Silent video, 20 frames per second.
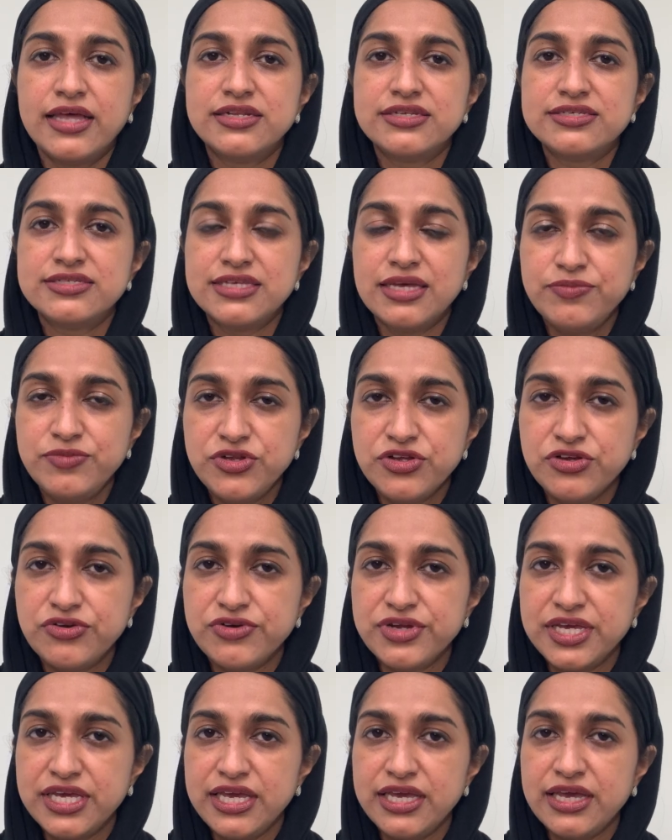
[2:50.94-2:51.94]
To some
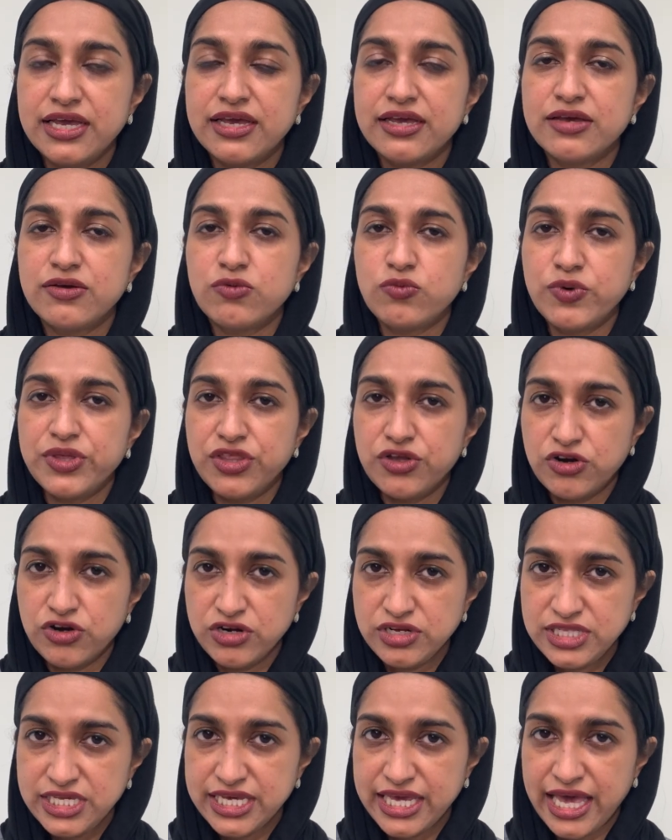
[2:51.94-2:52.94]
degree, with
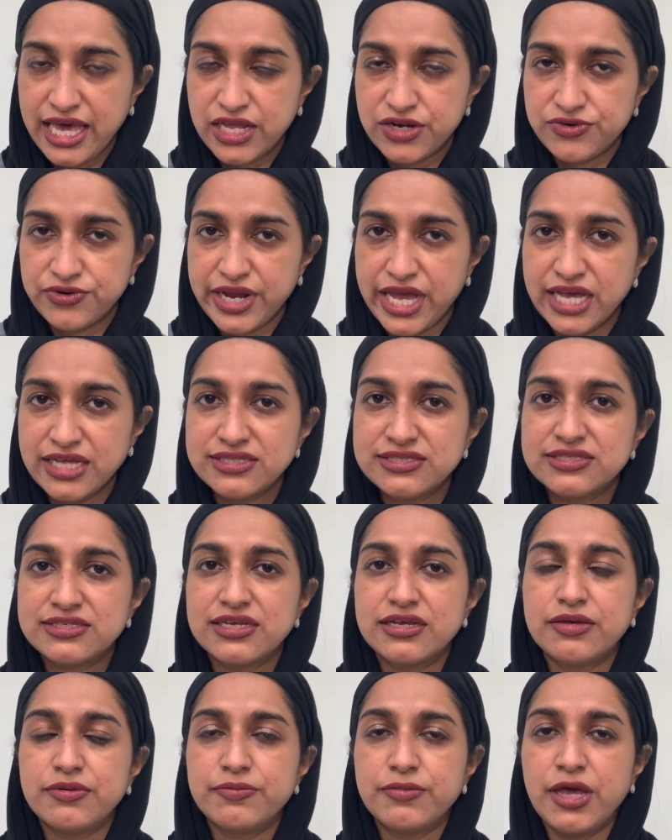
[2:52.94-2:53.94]
early
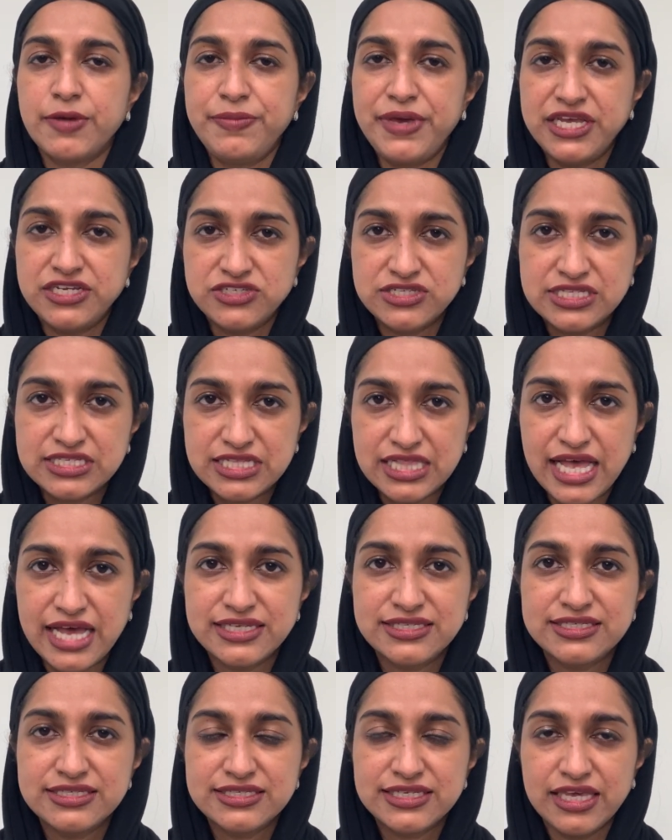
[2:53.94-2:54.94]
cataracts, a patient's
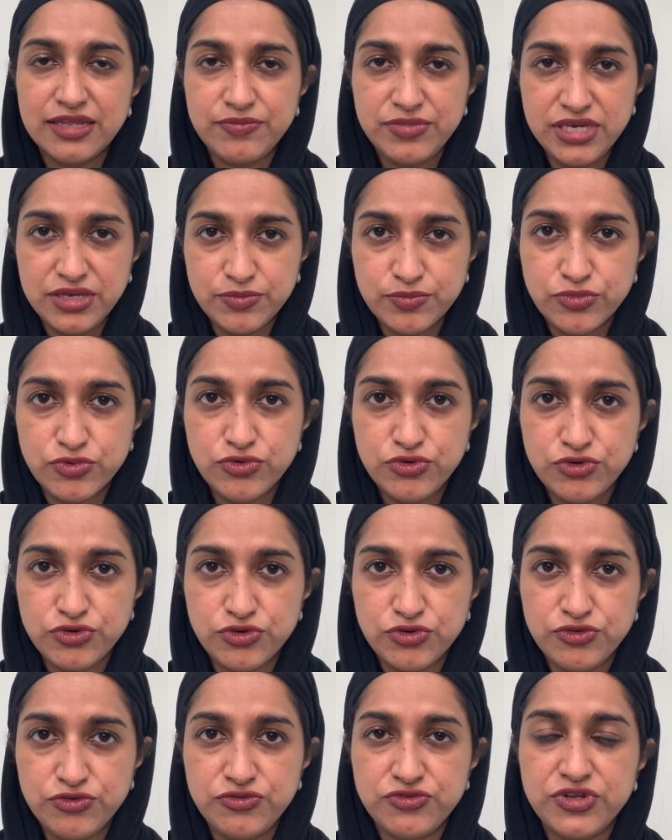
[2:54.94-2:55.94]
glasses can be
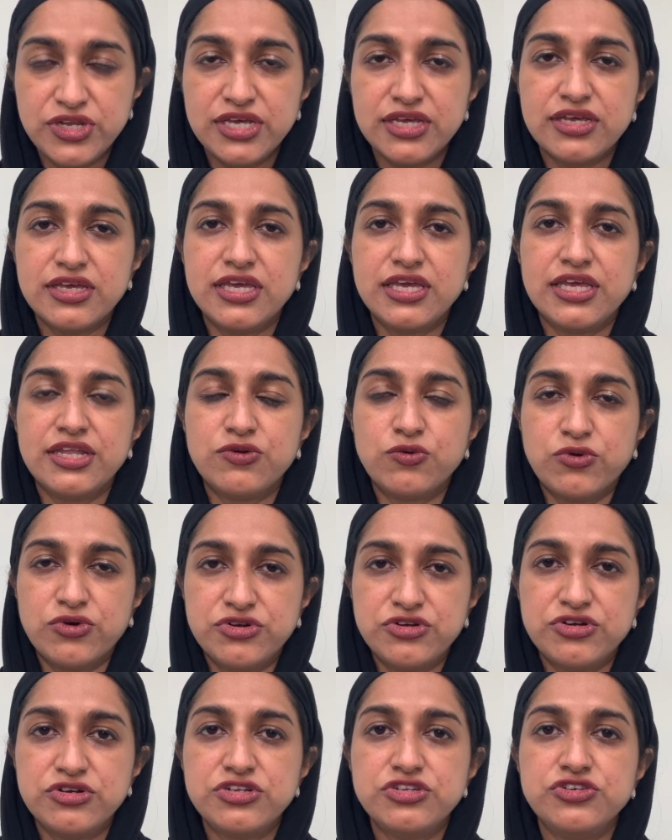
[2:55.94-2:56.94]
improved in
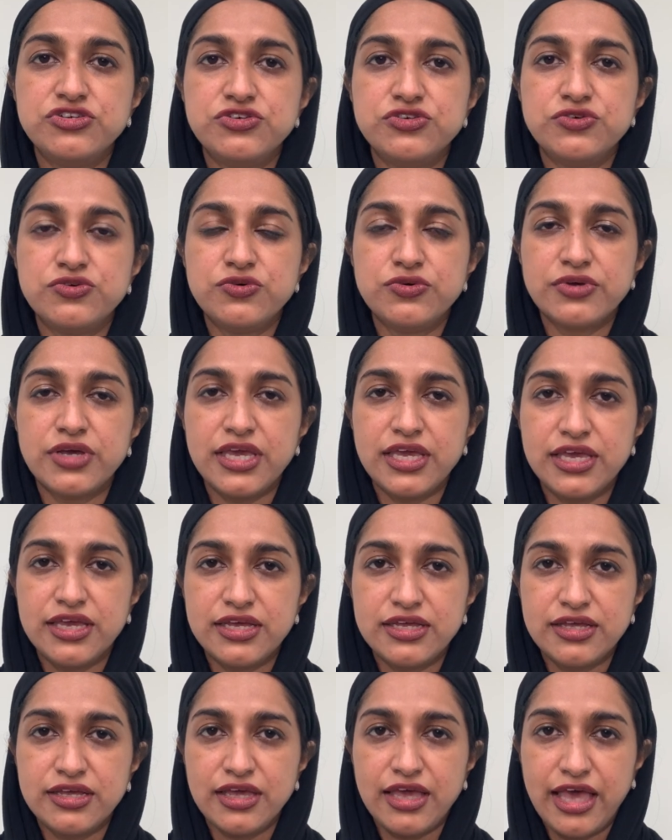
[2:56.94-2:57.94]
order to
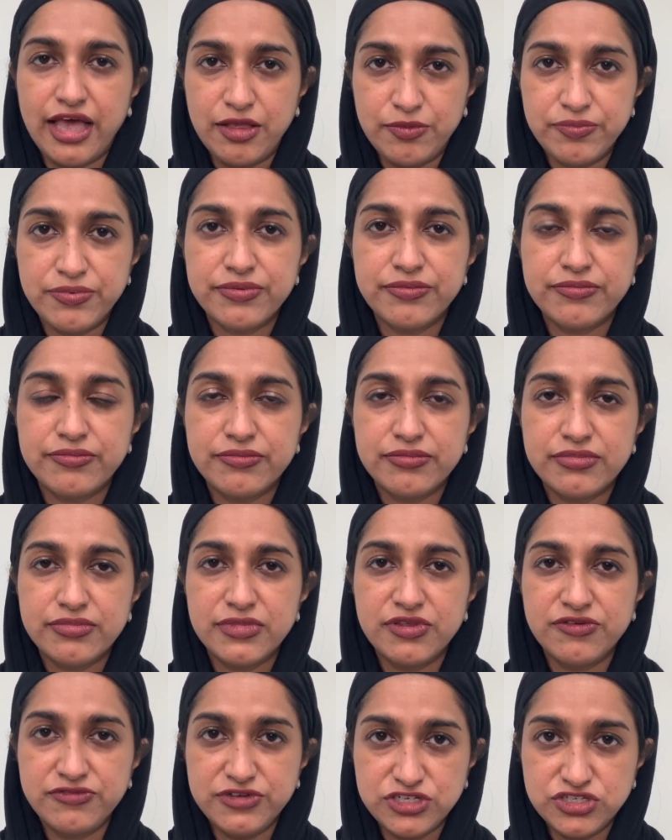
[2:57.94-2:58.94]
help
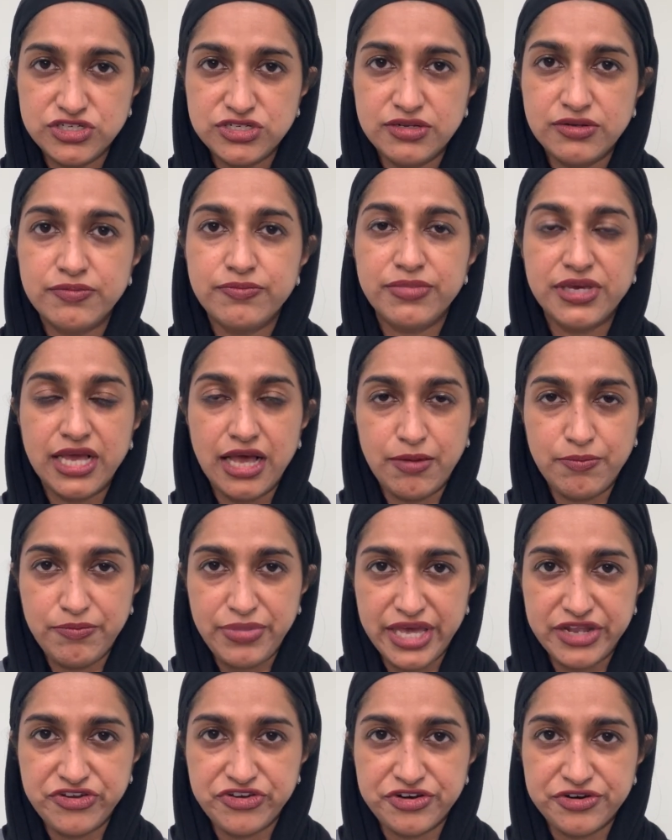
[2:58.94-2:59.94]
the vision become
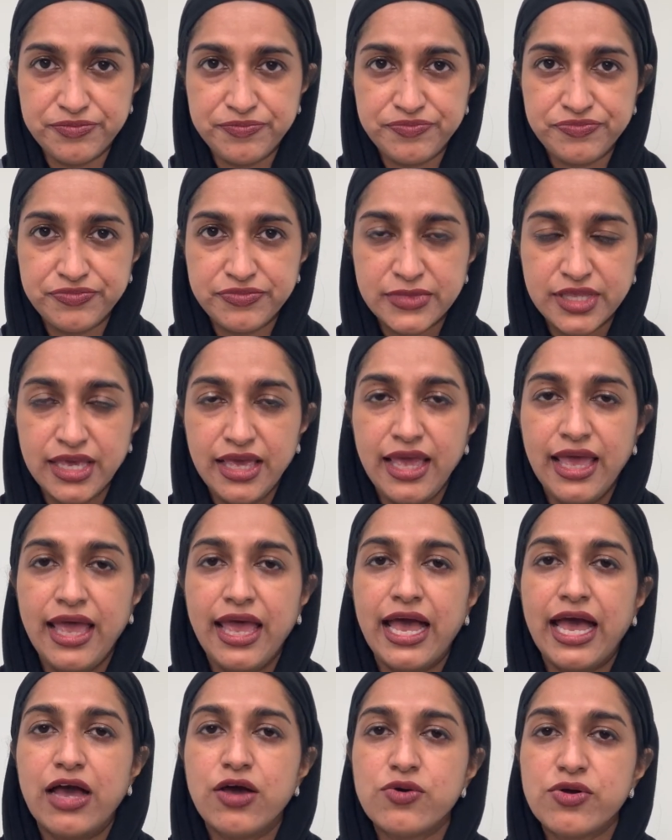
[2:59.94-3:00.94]
better.
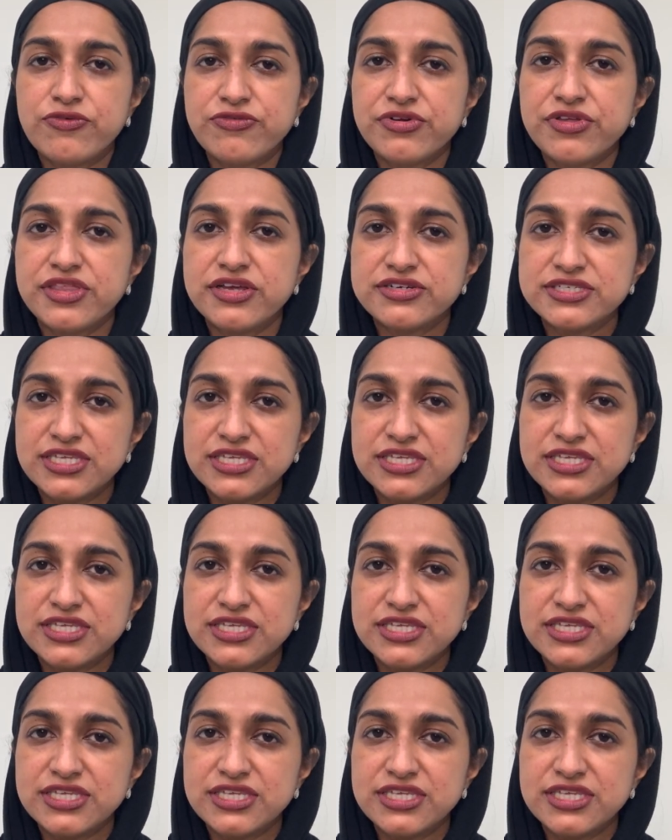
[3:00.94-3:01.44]
However, there